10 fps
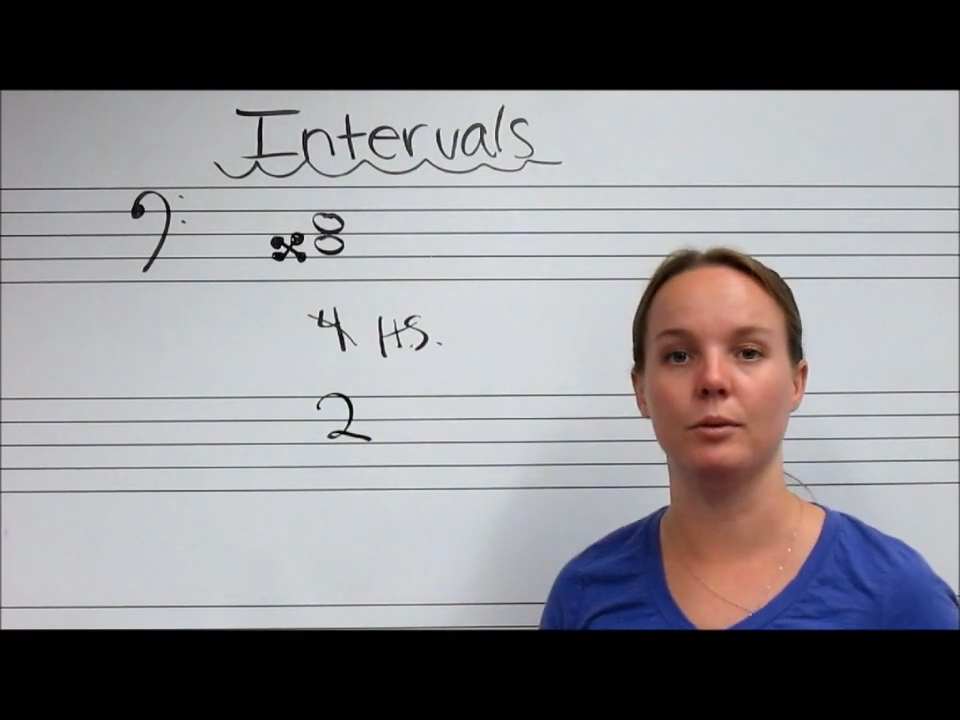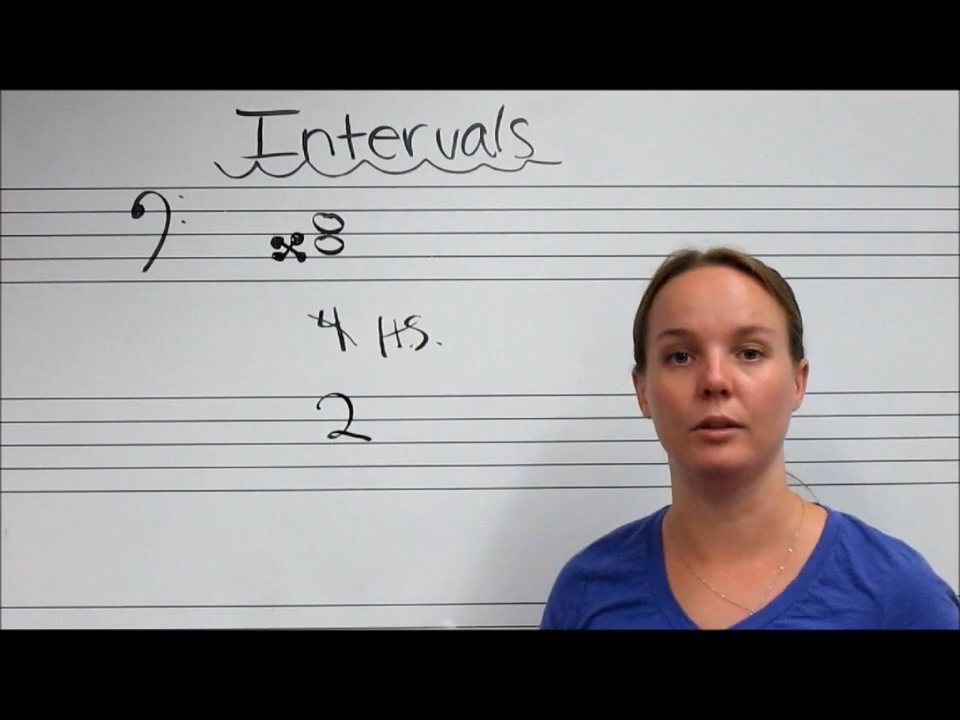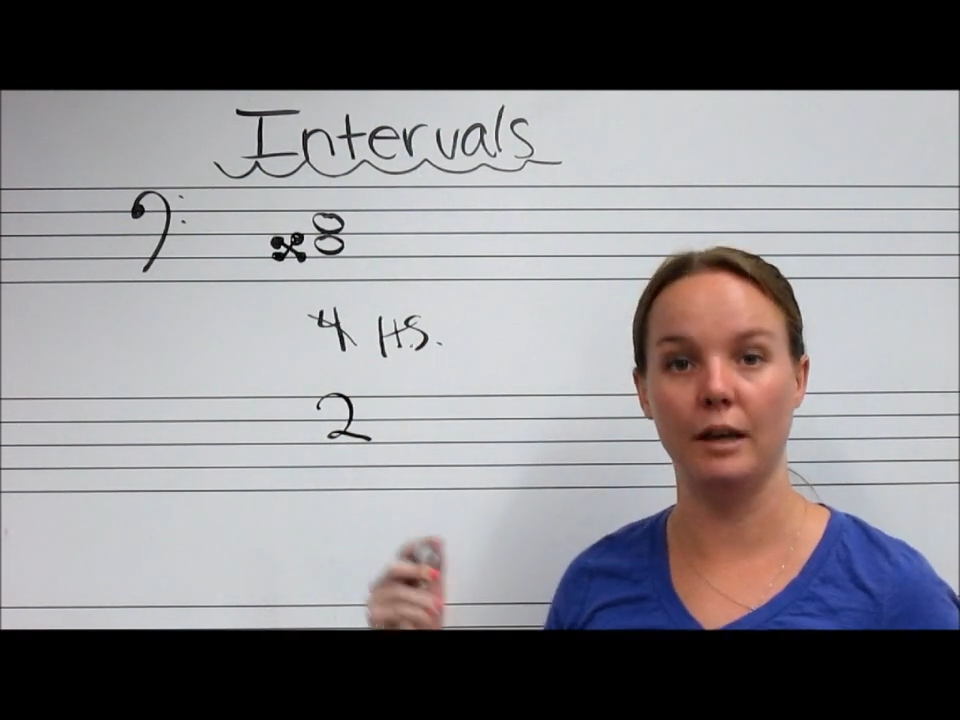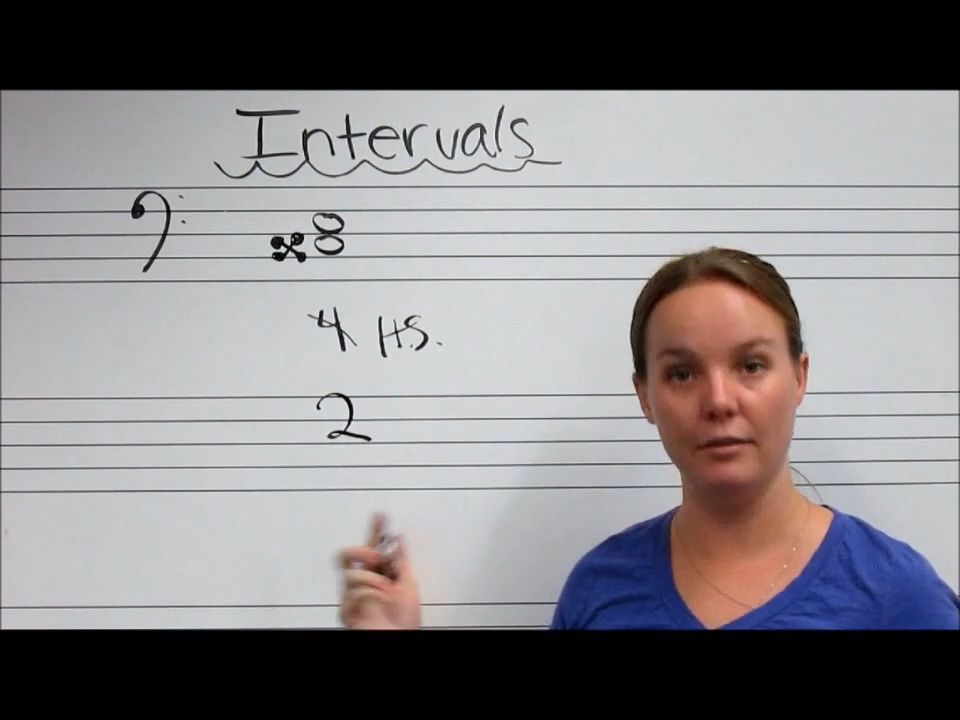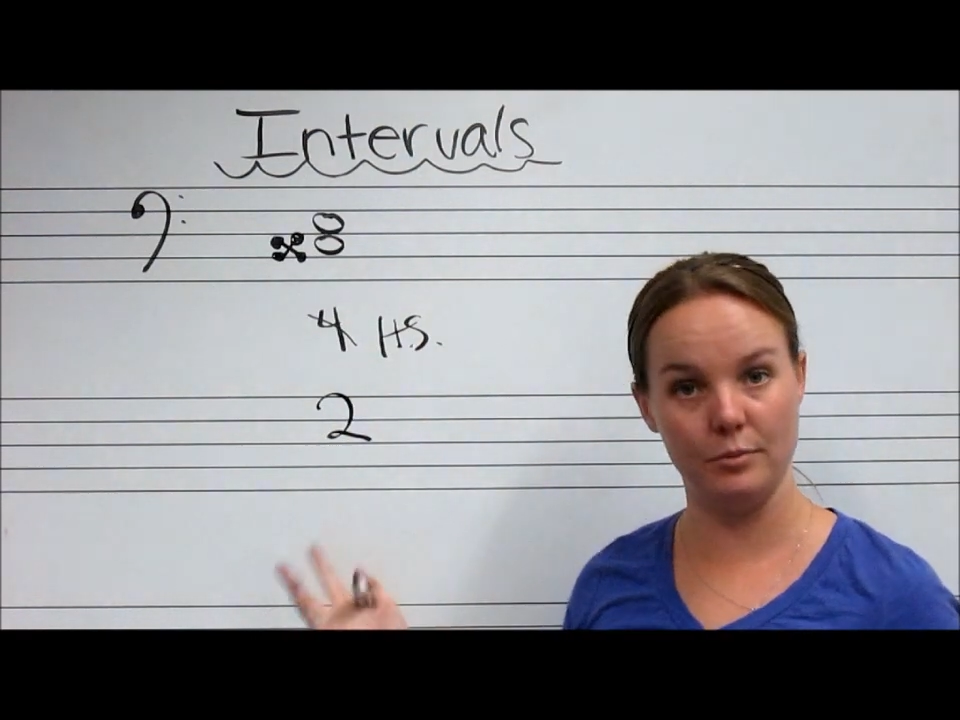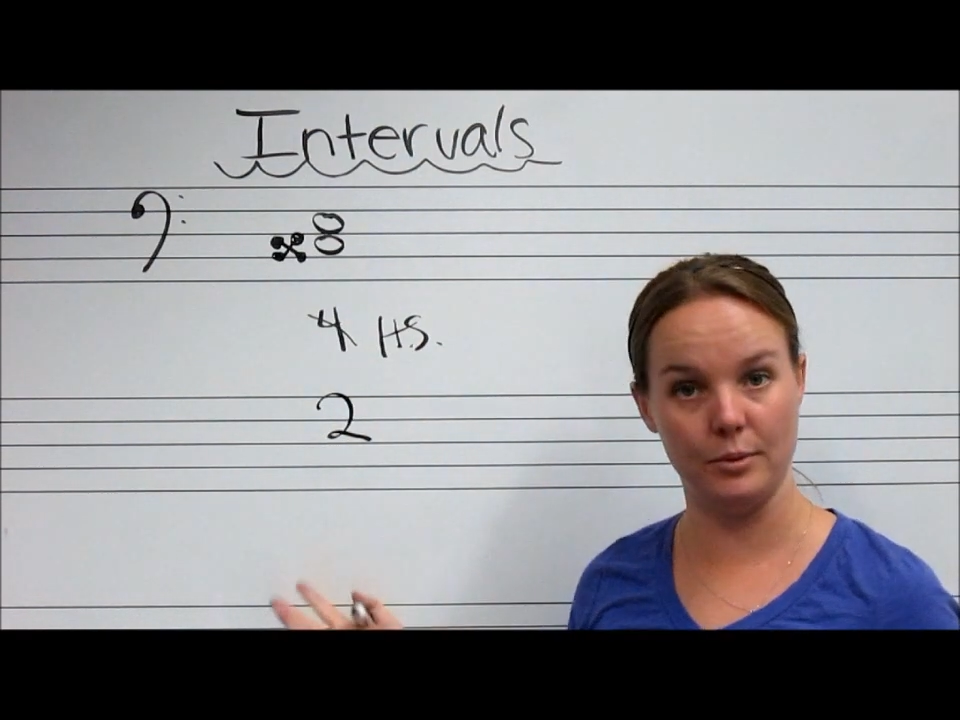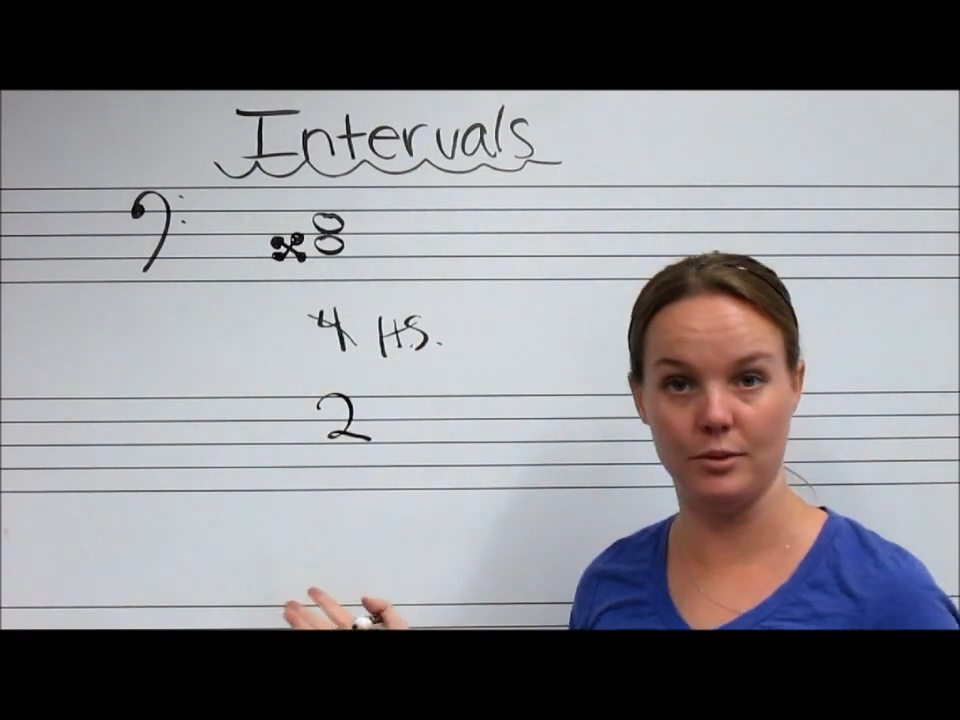We're left with